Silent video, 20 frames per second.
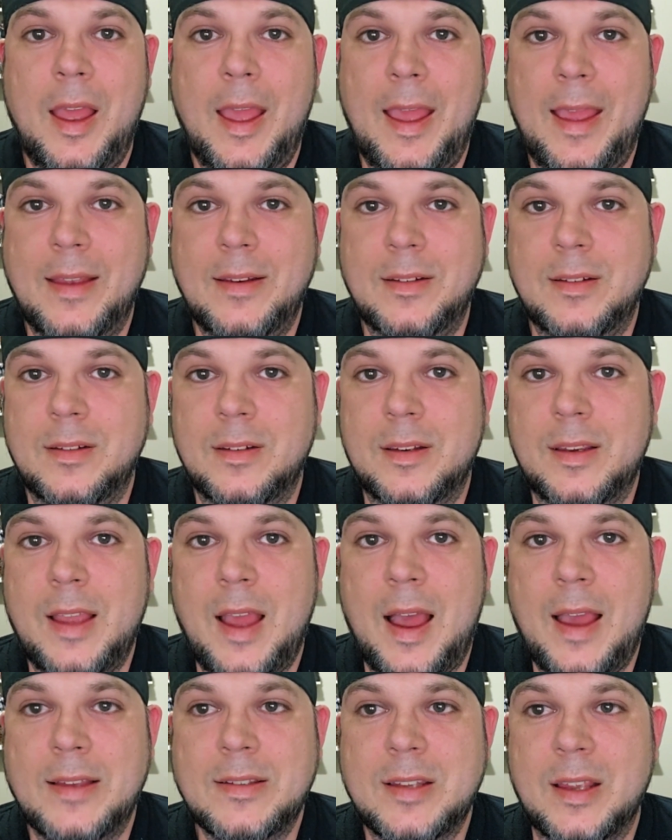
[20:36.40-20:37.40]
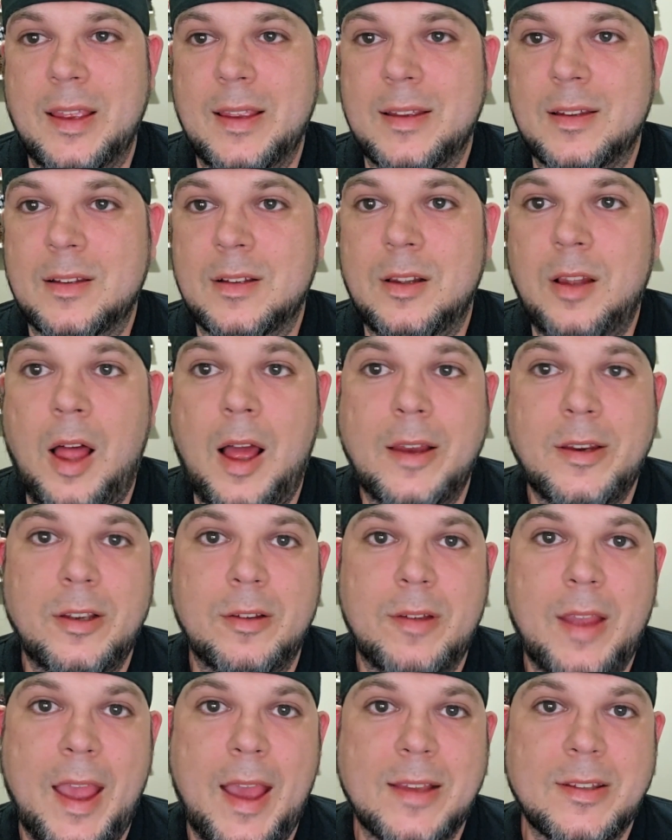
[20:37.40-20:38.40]
And guys like
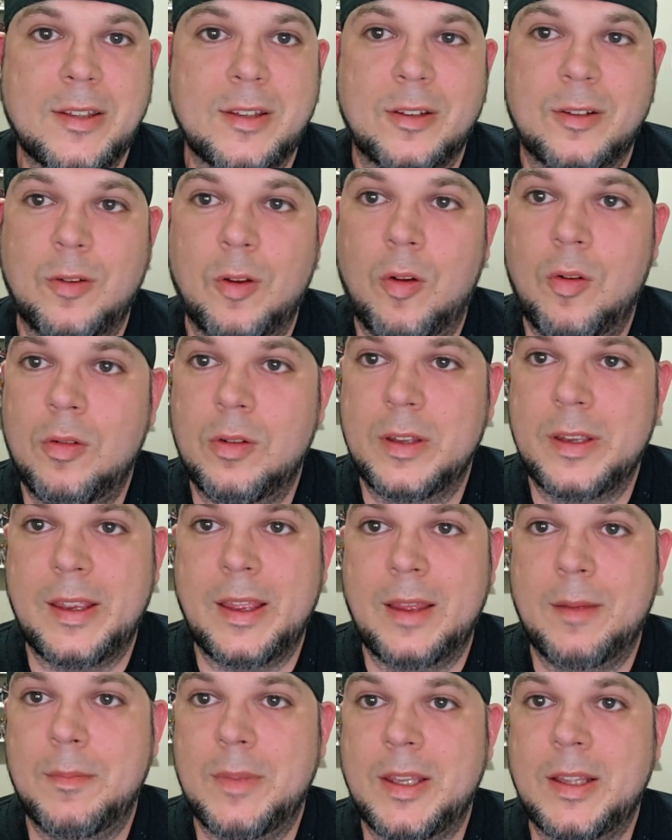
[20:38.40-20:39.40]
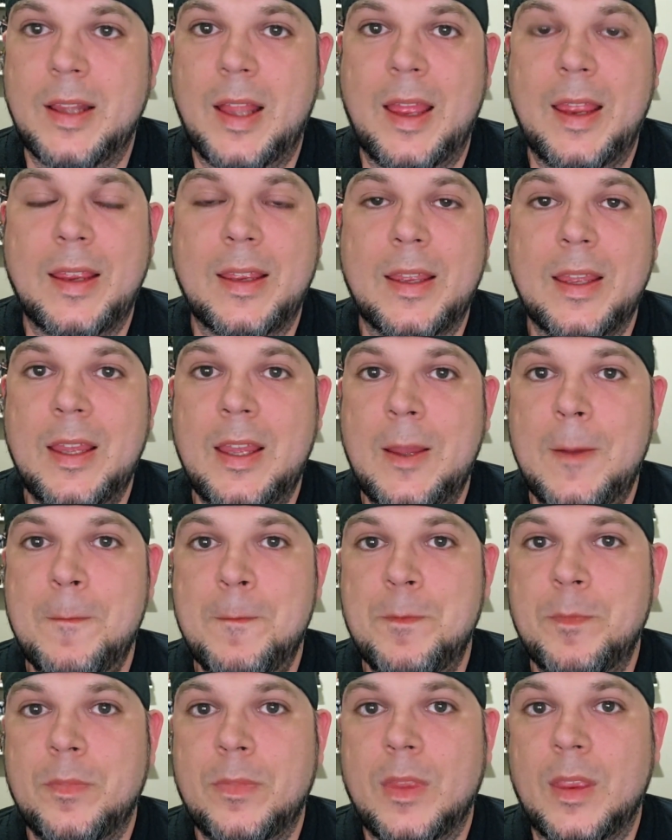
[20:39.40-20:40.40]
Claudio Castagnoli, I mean, like,
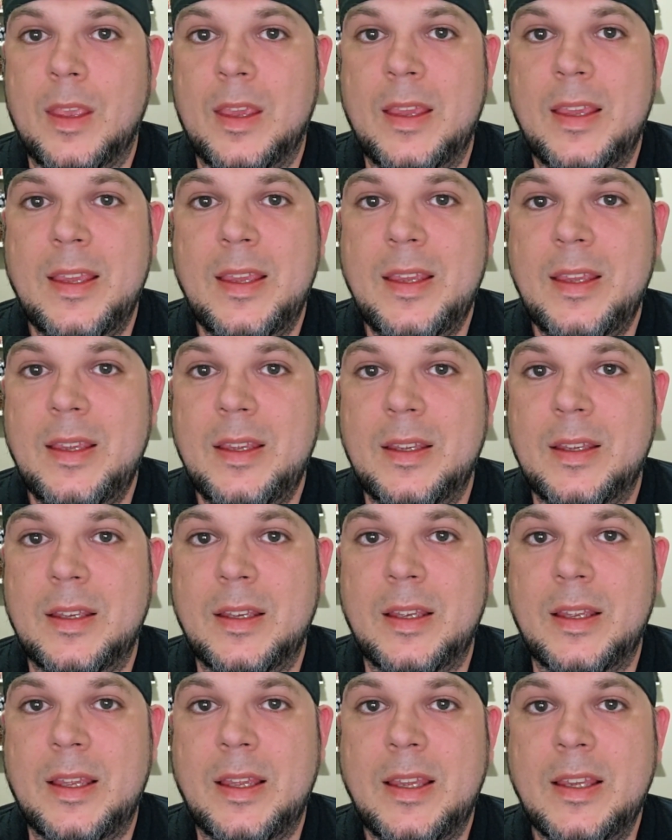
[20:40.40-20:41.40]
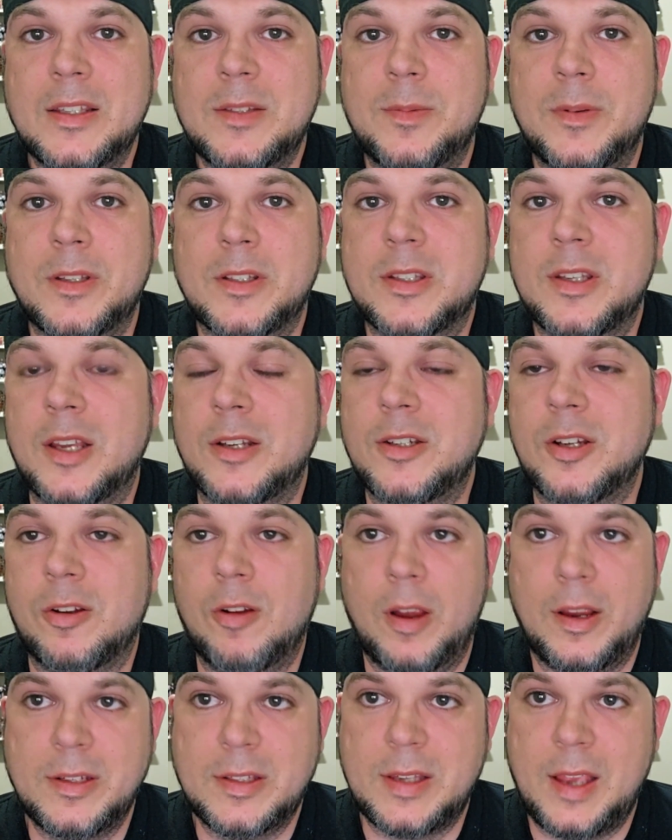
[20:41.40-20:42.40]
he has been such a
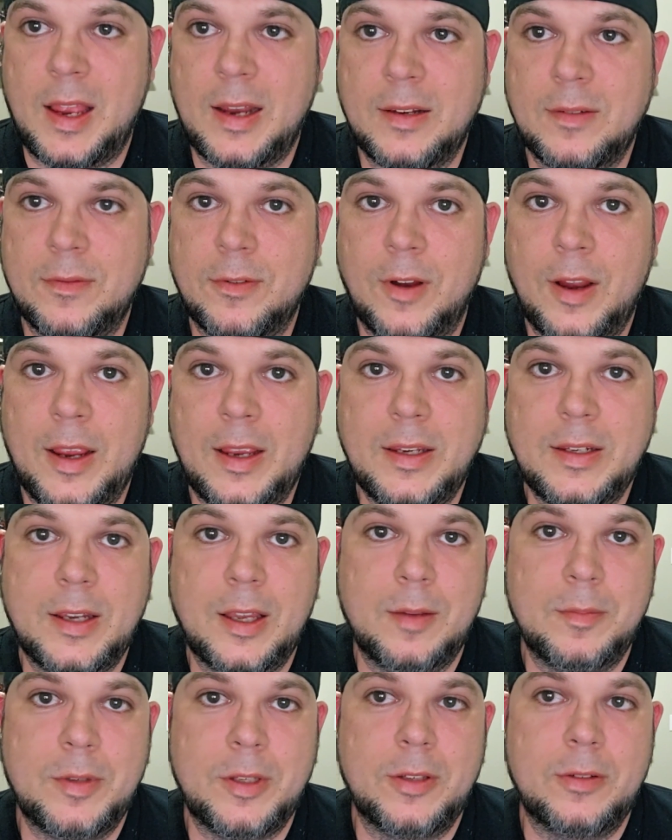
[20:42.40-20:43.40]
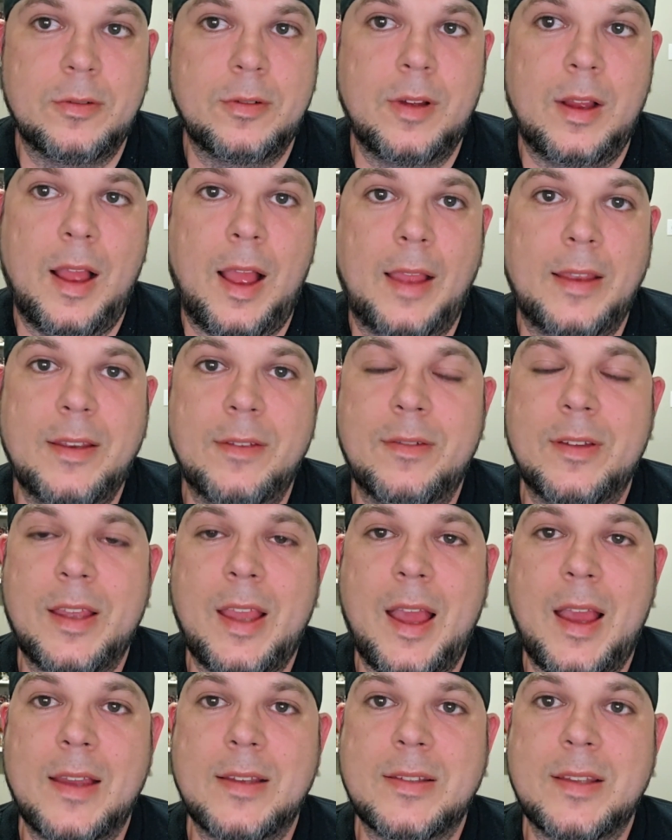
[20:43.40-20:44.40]
great signing for AEW. Even
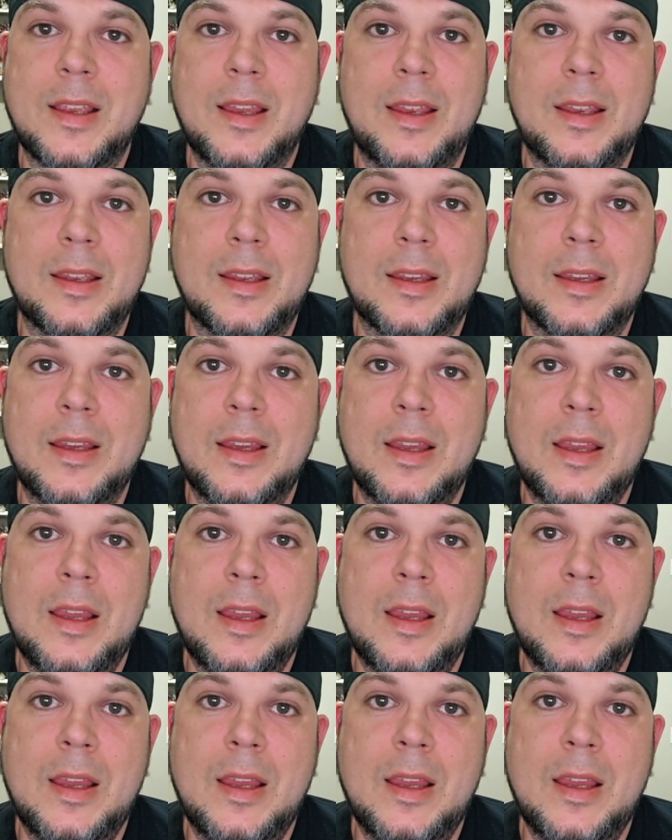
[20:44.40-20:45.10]
guys like